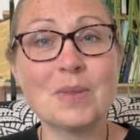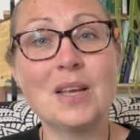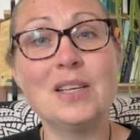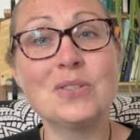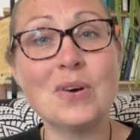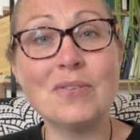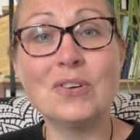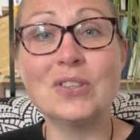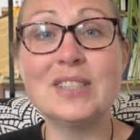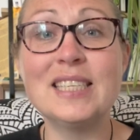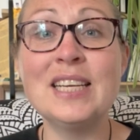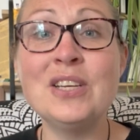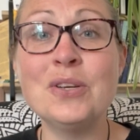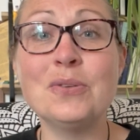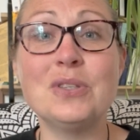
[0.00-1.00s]
So I've
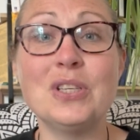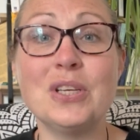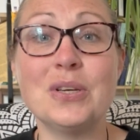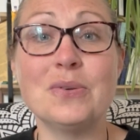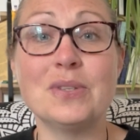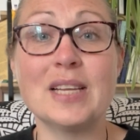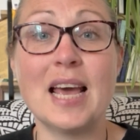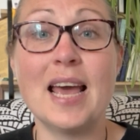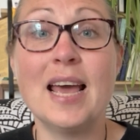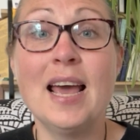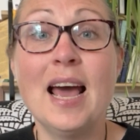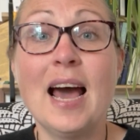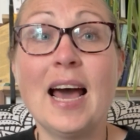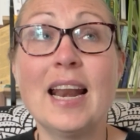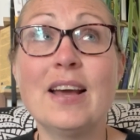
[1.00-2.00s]
continued to use it,
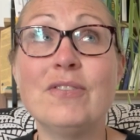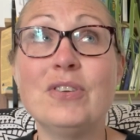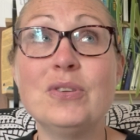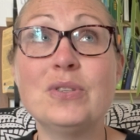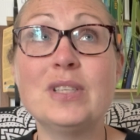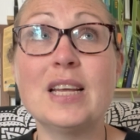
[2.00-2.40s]
and I've used